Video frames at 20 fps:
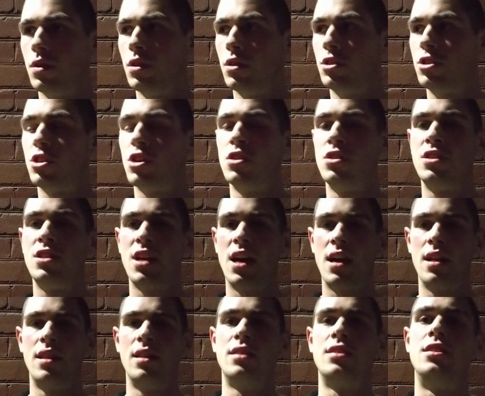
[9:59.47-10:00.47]

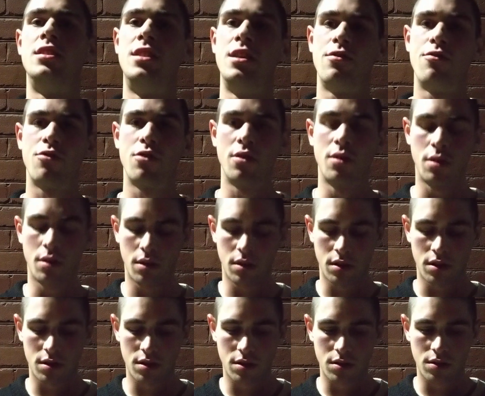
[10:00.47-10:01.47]
associate this
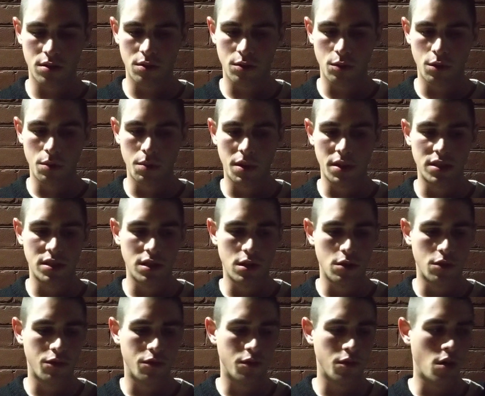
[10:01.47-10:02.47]
difference with
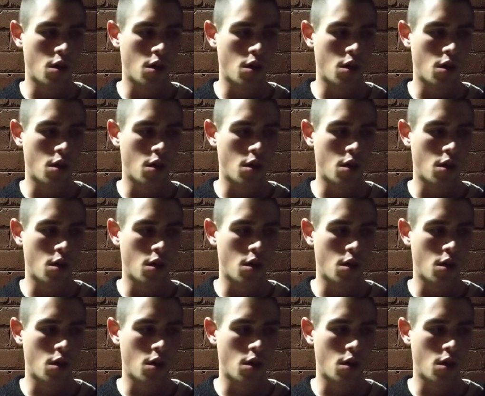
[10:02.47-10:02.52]
myself